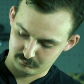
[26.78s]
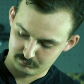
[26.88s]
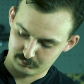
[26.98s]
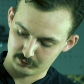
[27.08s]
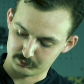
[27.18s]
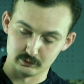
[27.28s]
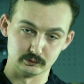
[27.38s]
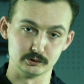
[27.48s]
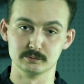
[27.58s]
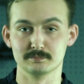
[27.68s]
Velcro
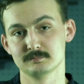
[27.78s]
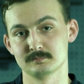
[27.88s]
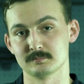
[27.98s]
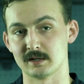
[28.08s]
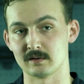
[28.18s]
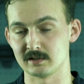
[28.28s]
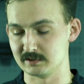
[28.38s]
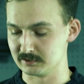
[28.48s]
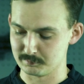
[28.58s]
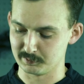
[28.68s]
loop
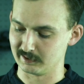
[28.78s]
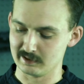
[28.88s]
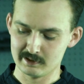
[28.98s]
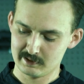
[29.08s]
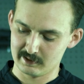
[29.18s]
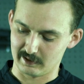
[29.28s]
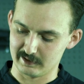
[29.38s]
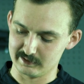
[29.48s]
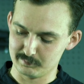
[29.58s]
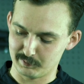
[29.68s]
area. You can put
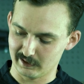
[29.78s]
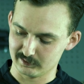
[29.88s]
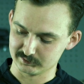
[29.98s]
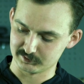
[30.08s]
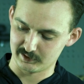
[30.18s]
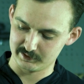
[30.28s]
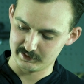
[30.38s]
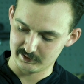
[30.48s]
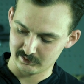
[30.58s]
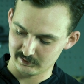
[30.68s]
ID panels on
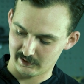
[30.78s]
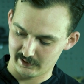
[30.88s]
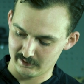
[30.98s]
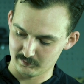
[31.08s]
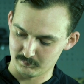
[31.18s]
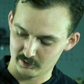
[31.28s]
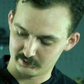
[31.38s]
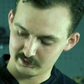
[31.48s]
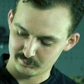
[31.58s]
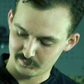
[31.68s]
here, IR
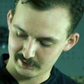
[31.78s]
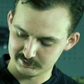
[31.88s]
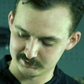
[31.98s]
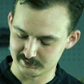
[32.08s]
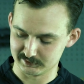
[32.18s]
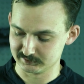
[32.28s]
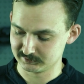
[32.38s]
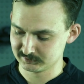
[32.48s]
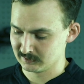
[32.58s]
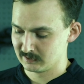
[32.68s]
marking
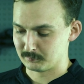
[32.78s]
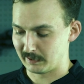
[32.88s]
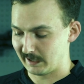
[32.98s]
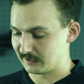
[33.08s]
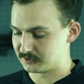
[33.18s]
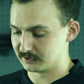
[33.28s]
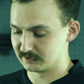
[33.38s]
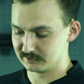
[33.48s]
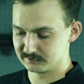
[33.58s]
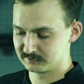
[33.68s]
devices,
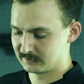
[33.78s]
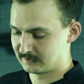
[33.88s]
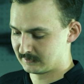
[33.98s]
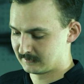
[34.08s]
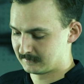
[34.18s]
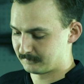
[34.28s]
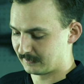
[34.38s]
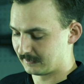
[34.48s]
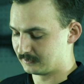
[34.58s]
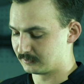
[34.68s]
patches.
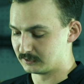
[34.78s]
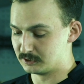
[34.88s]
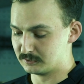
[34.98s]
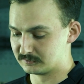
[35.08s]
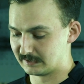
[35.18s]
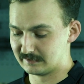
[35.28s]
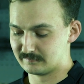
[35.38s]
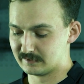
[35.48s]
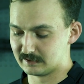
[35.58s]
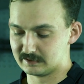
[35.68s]
You could use any
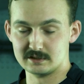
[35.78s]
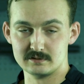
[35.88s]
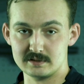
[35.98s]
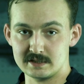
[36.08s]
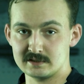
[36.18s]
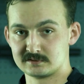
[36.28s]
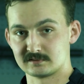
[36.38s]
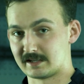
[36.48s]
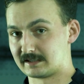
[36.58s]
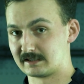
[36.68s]
of the
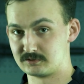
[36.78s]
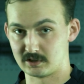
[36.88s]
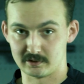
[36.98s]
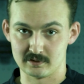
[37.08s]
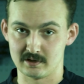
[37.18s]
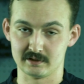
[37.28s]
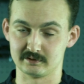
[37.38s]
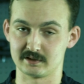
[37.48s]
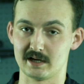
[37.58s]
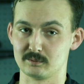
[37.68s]
EUDs like a Juggernaut
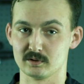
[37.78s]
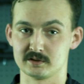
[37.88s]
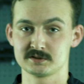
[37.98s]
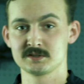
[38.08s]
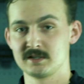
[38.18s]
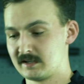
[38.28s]
or Kagwerks.